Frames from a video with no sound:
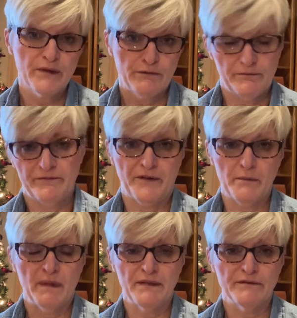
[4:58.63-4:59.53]
for the
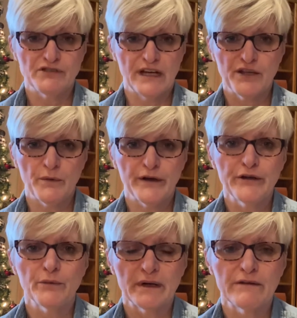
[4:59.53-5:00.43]
month of January
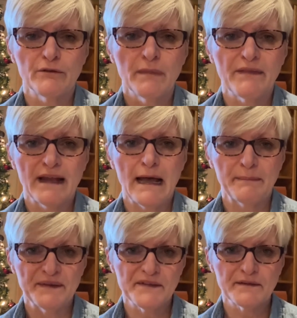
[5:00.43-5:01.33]
or whatever month it
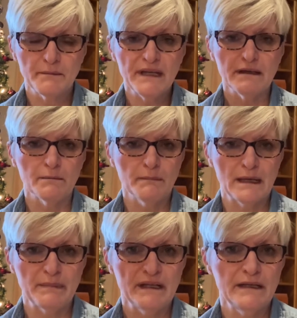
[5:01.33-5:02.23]
happens to be.
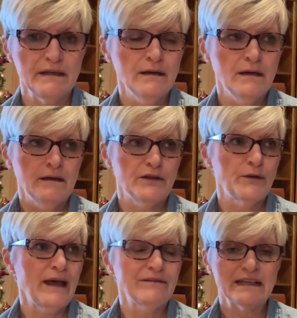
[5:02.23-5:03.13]
Maybe you
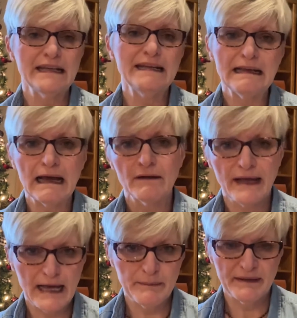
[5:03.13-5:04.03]
have an eating out
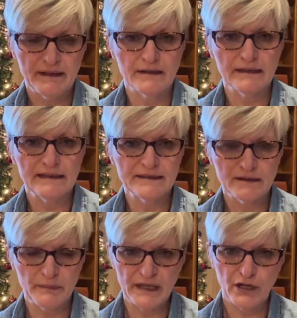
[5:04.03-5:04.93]
habit needs to
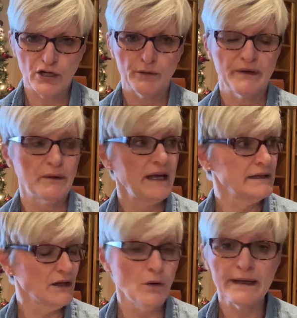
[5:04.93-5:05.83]
be curbed. Okay,
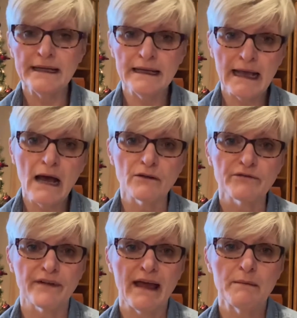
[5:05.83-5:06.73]
no eating out
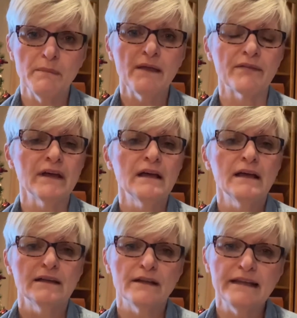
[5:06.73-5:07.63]
for that month.
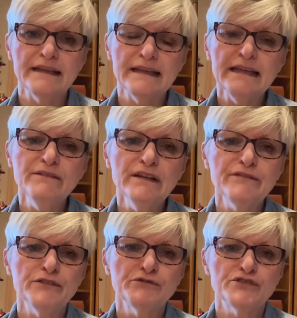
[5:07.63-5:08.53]
Even
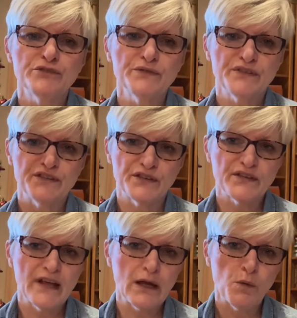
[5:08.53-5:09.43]
if you choose to just
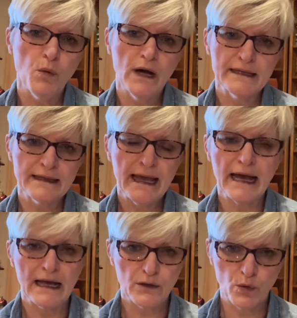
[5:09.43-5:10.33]
take one
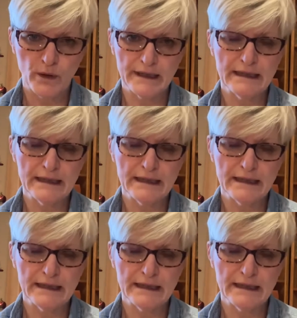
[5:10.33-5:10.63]
category